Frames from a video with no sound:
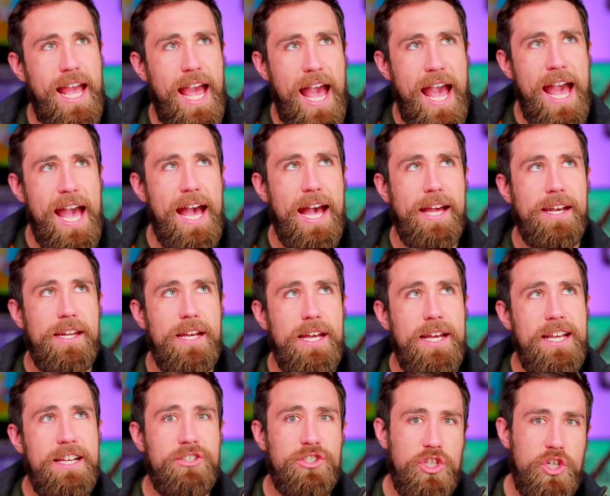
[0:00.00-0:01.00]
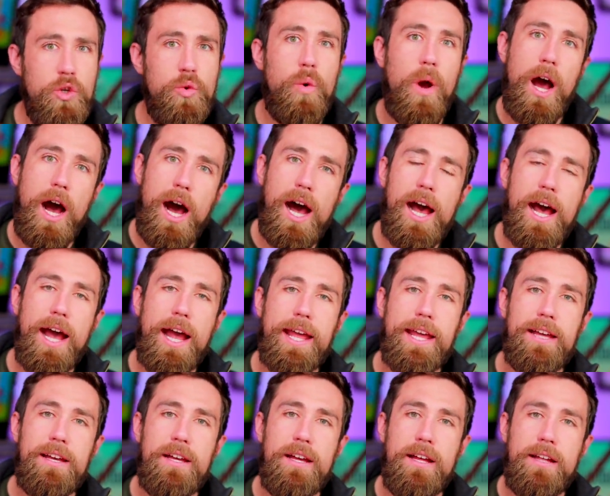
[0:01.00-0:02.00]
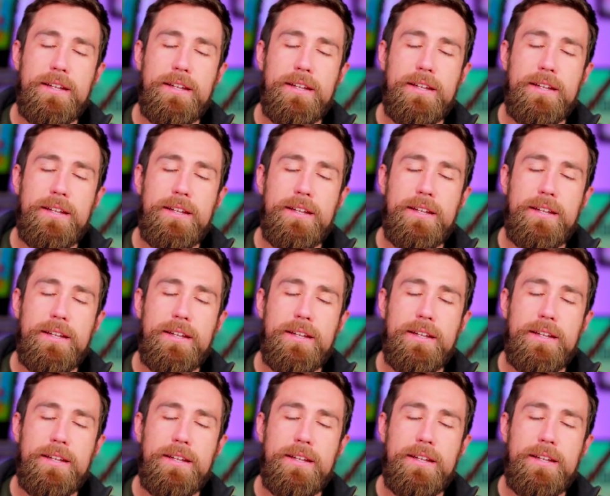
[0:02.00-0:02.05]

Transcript: had is too high,